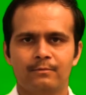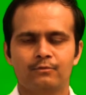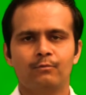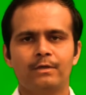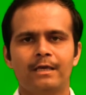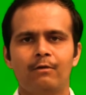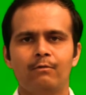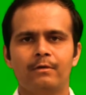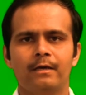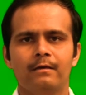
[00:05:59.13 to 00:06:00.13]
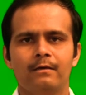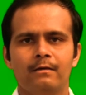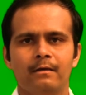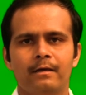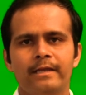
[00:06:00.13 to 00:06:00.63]
So we have
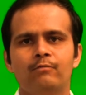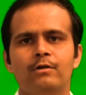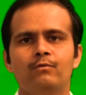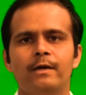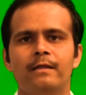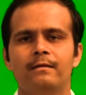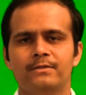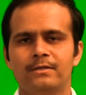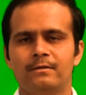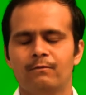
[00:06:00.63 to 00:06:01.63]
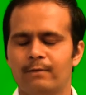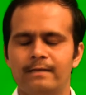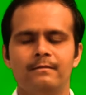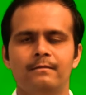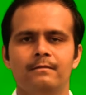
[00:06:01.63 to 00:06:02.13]
n equal to 1, 0,
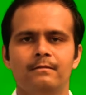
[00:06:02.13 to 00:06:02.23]
1.